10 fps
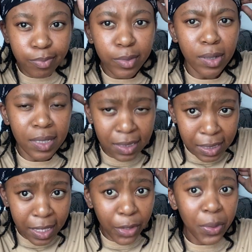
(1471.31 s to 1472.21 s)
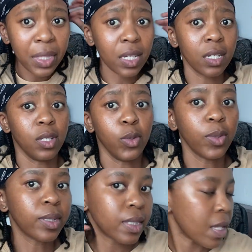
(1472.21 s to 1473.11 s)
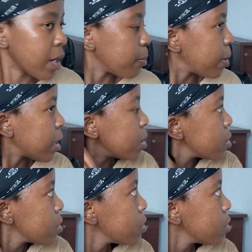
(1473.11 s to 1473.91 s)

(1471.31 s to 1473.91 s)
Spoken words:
Honestly, I don't think it looks that bad.